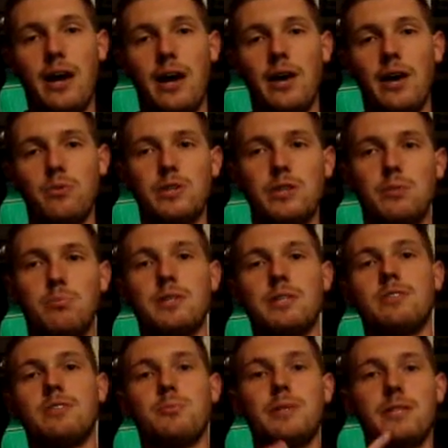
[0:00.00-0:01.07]
I really
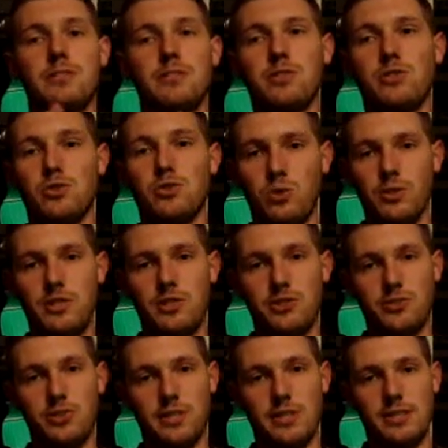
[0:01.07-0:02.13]
believe it's because of the school
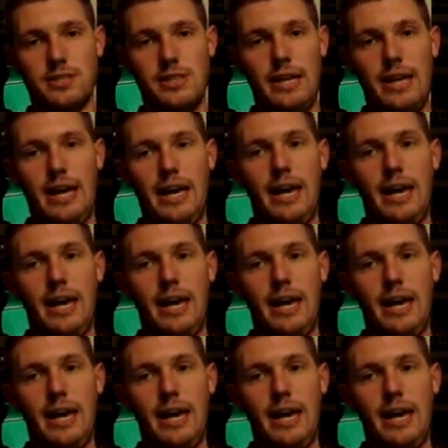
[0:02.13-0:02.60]
districts